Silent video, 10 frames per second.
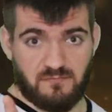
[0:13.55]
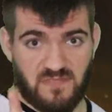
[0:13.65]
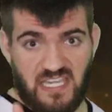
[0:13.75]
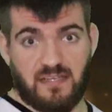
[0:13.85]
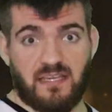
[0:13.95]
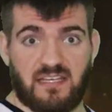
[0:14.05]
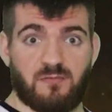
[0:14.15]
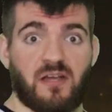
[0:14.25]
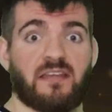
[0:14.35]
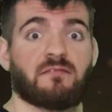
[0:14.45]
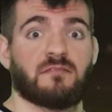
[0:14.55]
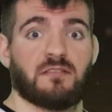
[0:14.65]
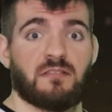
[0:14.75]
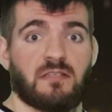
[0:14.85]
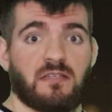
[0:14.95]
yet, anyway.
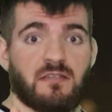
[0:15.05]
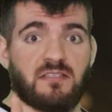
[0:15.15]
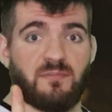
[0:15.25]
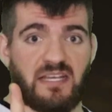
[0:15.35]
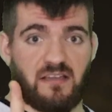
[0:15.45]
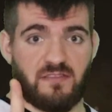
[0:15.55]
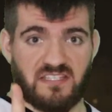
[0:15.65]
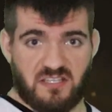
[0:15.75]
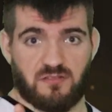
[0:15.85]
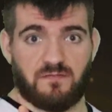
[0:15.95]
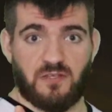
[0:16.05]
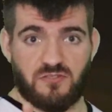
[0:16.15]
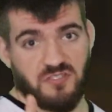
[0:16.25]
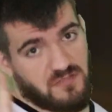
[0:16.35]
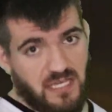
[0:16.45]
Depending on how things go in the
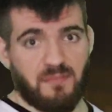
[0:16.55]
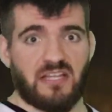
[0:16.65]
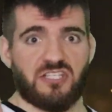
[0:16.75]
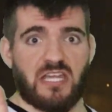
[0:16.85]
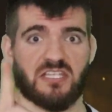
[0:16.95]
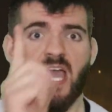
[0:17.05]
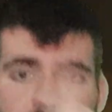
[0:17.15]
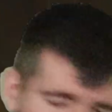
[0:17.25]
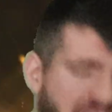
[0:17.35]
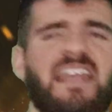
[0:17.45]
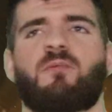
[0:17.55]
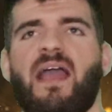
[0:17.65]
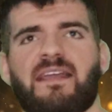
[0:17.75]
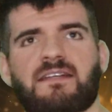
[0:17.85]
future, that might change. But anyway,